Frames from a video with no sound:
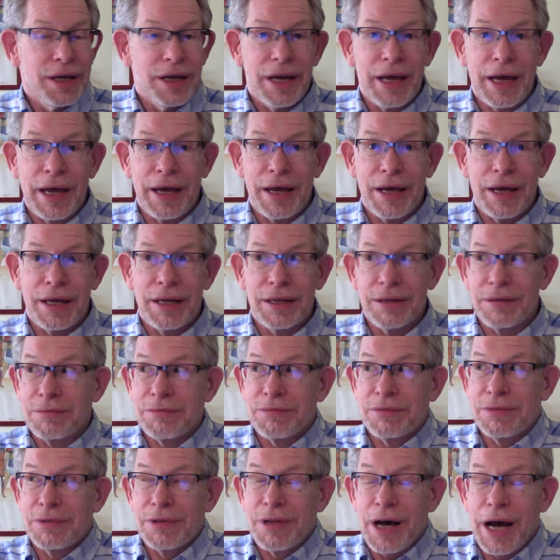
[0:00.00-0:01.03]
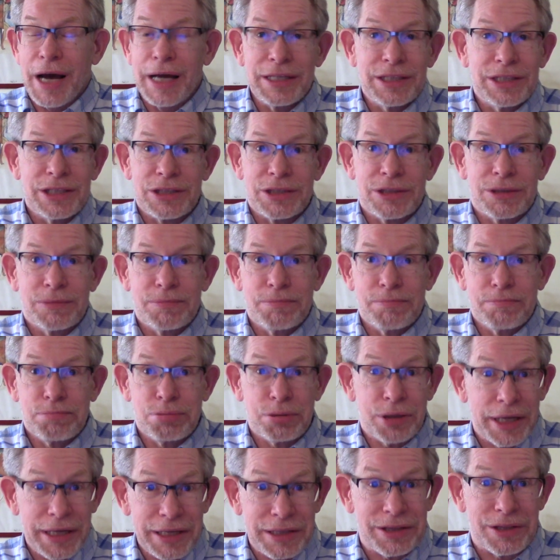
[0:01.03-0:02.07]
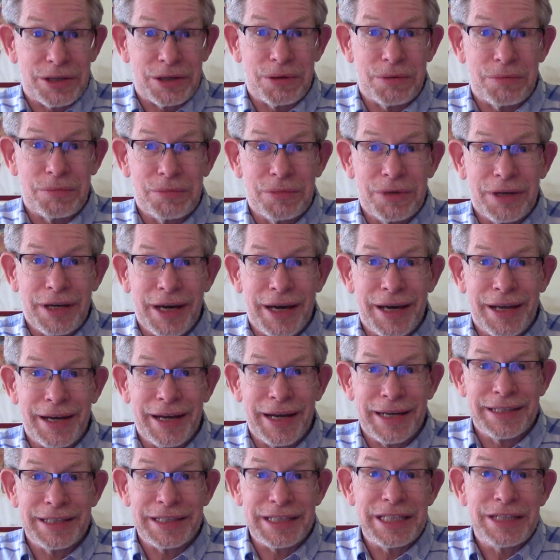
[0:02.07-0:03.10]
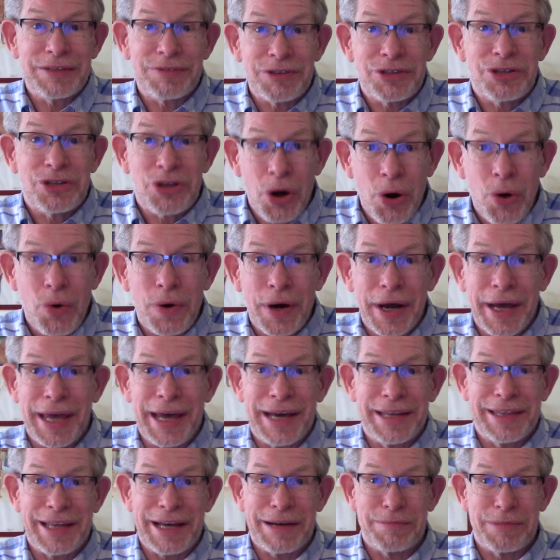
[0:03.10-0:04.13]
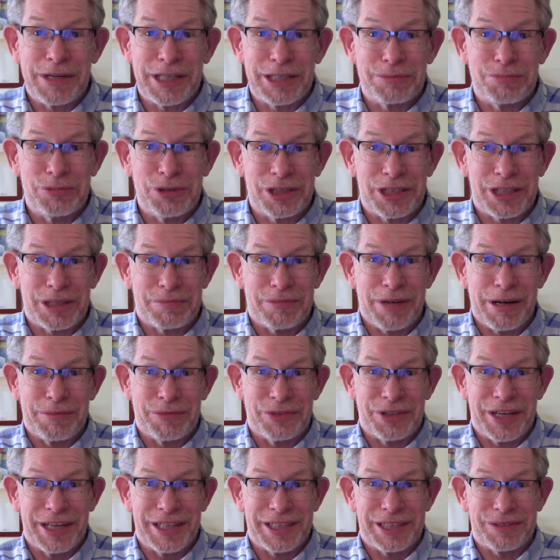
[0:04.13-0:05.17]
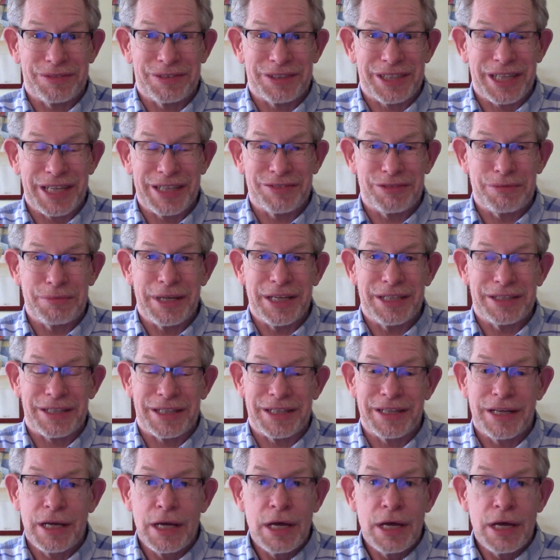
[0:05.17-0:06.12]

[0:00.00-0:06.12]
and I just played them, and I didn't even know I had that much music memorized. It was kind of amazing.